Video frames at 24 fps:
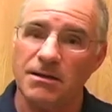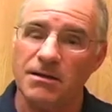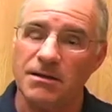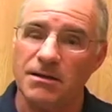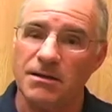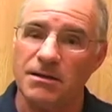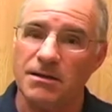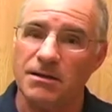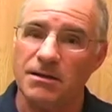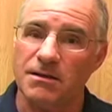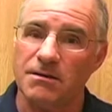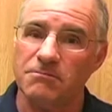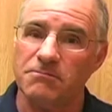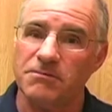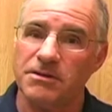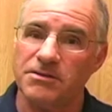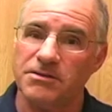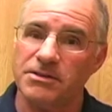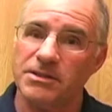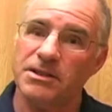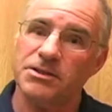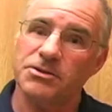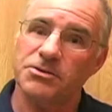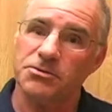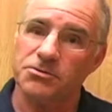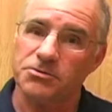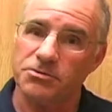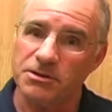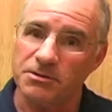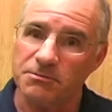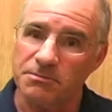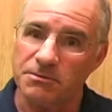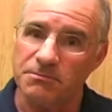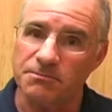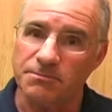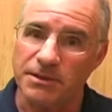residential
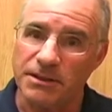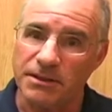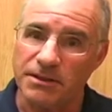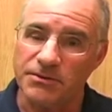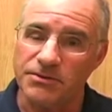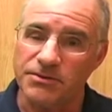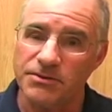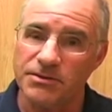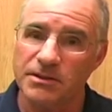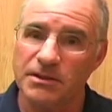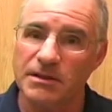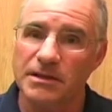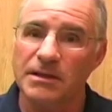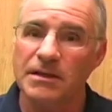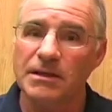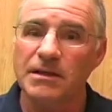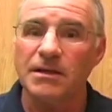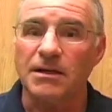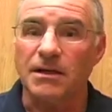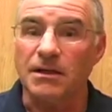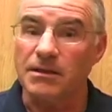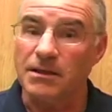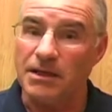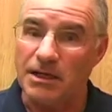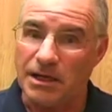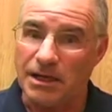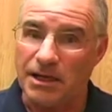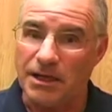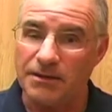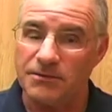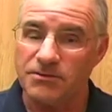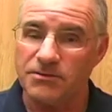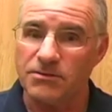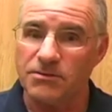treatment beds a lot.